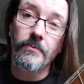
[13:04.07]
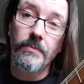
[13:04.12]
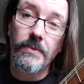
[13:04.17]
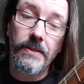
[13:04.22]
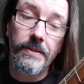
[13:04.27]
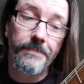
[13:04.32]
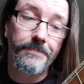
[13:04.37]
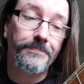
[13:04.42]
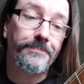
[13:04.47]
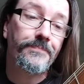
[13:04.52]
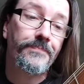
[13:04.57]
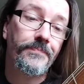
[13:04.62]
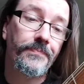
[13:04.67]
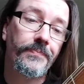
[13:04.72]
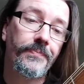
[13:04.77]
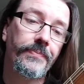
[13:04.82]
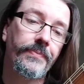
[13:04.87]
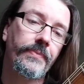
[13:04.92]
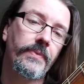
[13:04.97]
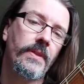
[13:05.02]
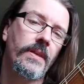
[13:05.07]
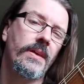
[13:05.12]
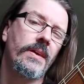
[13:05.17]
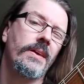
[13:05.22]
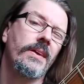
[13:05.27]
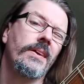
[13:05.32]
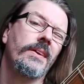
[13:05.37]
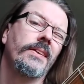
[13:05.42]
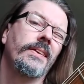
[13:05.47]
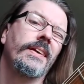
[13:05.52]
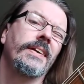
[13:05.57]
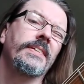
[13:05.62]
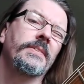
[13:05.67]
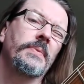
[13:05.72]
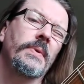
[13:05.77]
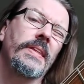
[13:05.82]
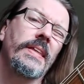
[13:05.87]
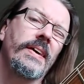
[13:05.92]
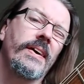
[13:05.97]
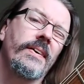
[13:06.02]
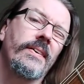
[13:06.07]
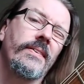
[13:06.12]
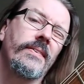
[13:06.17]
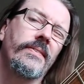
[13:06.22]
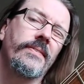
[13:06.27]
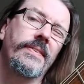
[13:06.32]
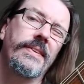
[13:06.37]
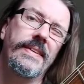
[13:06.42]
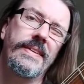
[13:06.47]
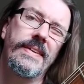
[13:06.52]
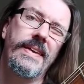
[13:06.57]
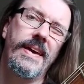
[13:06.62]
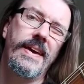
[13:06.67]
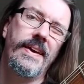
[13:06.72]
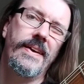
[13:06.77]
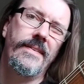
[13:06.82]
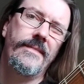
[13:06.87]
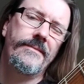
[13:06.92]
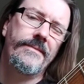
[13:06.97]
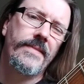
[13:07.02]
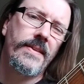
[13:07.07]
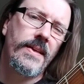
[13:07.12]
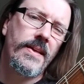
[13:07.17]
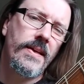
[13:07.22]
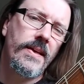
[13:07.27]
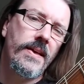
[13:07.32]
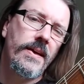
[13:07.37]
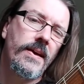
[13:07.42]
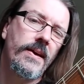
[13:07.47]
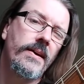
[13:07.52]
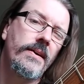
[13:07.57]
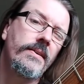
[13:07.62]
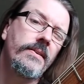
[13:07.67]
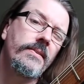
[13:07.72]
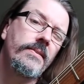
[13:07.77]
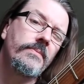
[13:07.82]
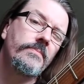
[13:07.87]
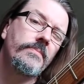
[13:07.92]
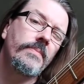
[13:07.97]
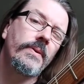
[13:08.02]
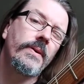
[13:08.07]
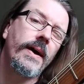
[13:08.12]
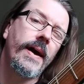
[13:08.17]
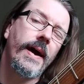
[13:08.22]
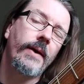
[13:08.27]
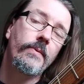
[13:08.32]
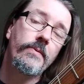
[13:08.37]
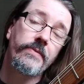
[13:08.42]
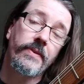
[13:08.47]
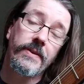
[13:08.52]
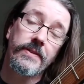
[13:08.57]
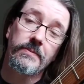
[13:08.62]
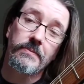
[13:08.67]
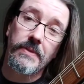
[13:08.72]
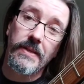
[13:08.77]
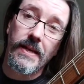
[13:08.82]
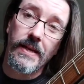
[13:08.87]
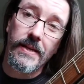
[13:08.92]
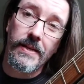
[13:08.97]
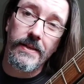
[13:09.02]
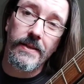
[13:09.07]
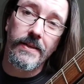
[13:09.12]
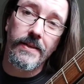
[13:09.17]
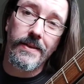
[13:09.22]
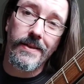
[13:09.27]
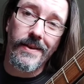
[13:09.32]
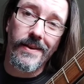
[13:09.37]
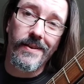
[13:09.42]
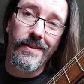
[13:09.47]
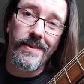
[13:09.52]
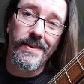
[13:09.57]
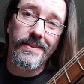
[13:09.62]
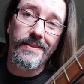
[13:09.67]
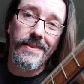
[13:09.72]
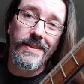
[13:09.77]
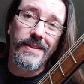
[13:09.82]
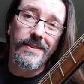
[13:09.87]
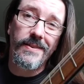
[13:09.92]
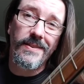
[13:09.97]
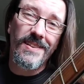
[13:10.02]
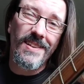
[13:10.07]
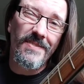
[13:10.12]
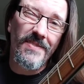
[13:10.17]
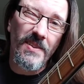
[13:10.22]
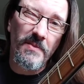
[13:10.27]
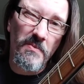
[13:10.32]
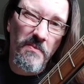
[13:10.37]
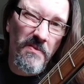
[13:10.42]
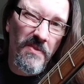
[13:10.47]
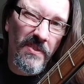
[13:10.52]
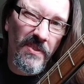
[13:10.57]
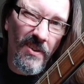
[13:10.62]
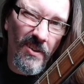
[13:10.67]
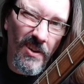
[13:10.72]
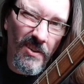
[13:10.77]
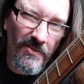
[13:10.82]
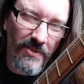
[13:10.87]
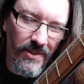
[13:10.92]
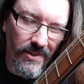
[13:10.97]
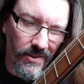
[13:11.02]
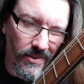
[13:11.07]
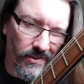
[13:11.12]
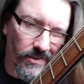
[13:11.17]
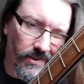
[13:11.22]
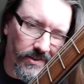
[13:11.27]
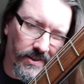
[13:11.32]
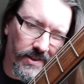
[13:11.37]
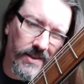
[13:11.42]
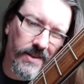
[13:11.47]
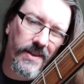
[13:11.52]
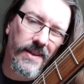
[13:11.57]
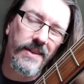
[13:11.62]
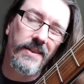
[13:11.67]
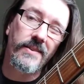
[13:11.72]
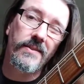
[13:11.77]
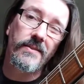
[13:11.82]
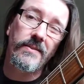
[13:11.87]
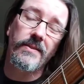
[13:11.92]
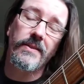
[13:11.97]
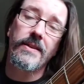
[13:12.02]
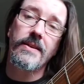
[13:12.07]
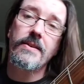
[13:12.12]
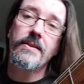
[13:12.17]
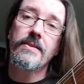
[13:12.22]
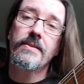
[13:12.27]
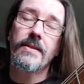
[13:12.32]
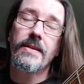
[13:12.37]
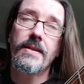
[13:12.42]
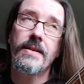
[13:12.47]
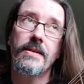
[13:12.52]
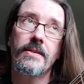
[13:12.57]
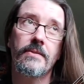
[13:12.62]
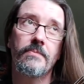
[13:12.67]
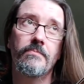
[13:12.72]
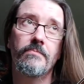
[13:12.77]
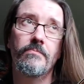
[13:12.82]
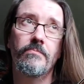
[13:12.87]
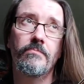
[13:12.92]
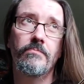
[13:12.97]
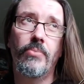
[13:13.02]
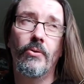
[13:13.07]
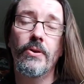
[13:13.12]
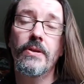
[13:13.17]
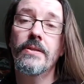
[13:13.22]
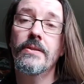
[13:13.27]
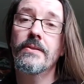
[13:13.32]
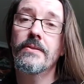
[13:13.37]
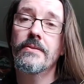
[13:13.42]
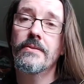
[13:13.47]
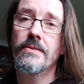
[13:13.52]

on me. Guess where they are? Yeah. However, as a mechanic, I did develop a bit of an eye for this kind of thing, and they say it's 0.01,